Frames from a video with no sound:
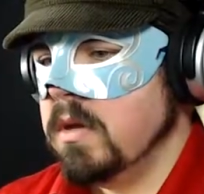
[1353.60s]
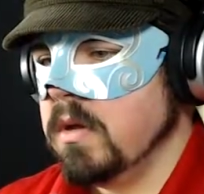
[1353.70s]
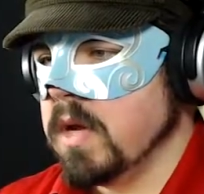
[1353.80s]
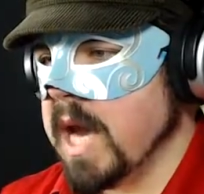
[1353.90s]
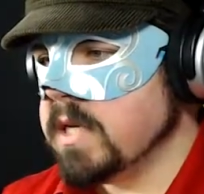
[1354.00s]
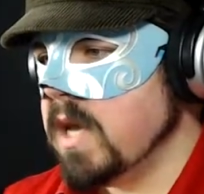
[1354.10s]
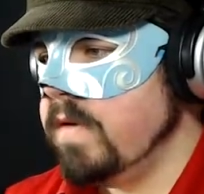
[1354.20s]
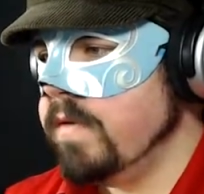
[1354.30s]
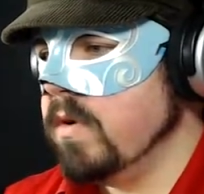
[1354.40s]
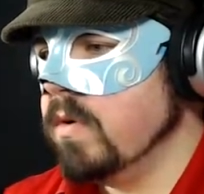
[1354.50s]
Gas
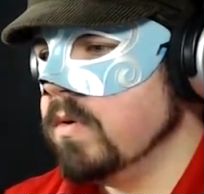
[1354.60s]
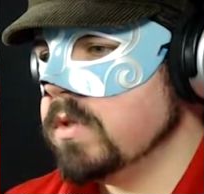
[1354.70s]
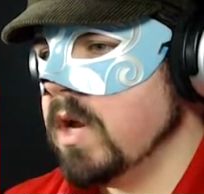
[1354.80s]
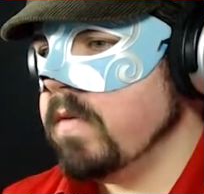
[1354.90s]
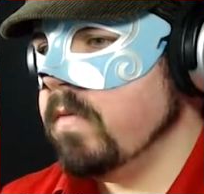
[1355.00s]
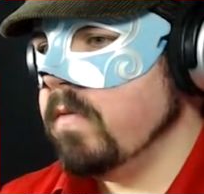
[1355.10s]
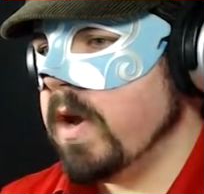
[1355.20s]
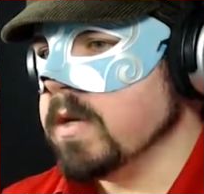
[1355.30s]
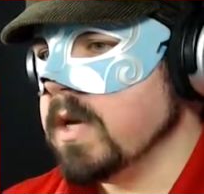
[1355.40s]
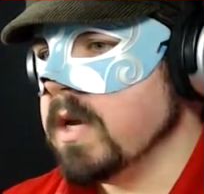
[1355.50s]
Haven, Auto Haven
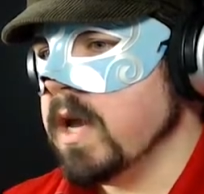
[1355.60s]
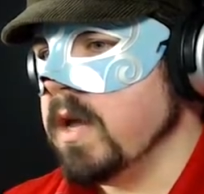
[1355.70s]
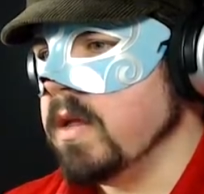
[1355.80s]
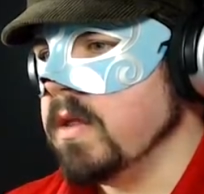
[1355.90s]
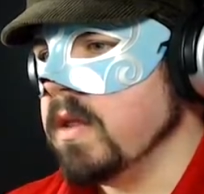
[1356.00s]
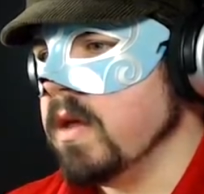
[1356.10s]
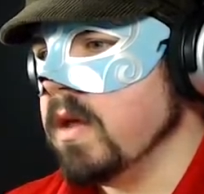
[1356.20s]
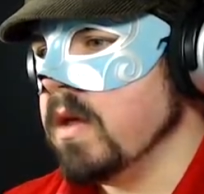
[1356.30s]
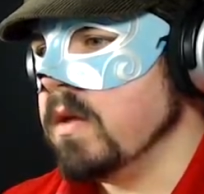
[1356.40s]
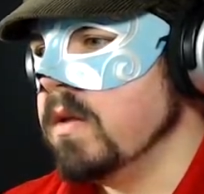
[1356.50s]
Records. Okay, the